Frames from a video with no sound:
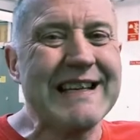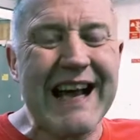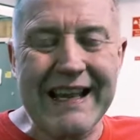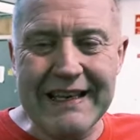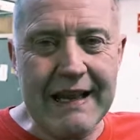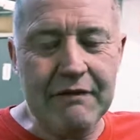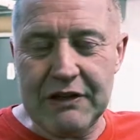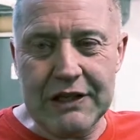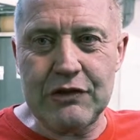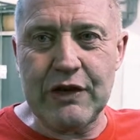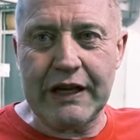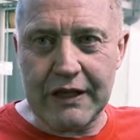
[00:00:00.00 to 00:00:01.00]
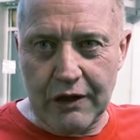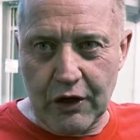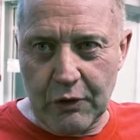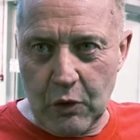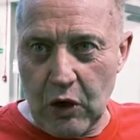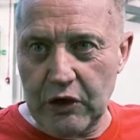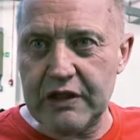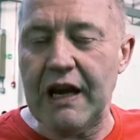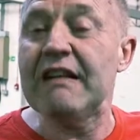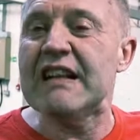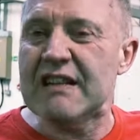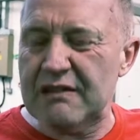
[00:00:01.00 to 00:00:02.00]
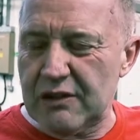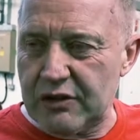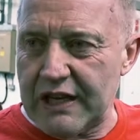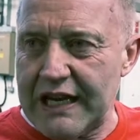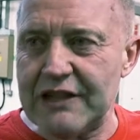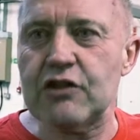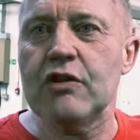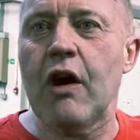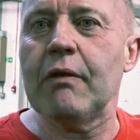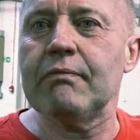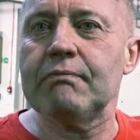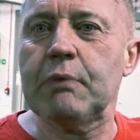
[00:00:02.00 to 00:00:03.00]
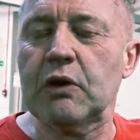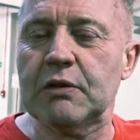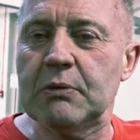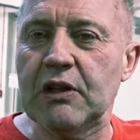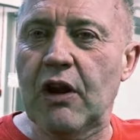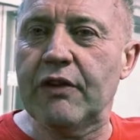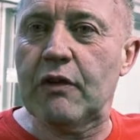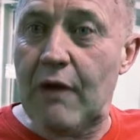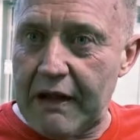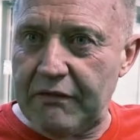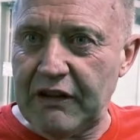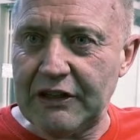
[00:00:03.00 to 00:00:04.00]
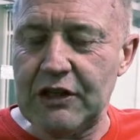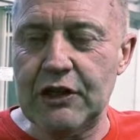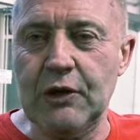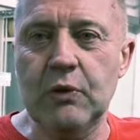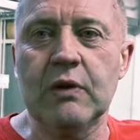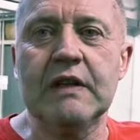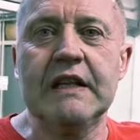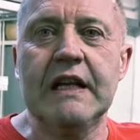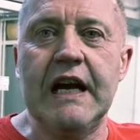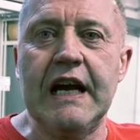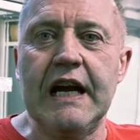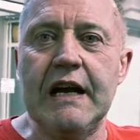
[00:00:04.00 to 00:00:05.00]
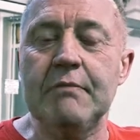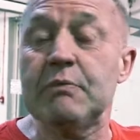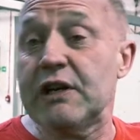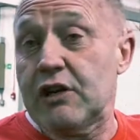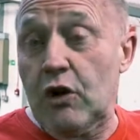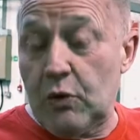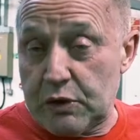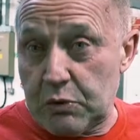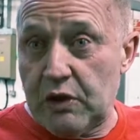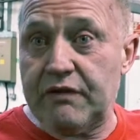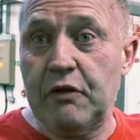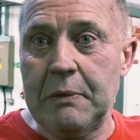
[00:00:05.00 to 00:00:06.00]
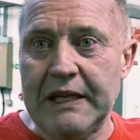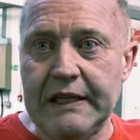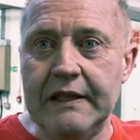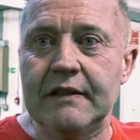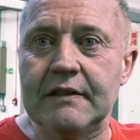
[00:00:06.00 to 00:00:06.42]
I never did drink a lot of water. Okay, it's possibly not the right thing to do, but it always worked for me.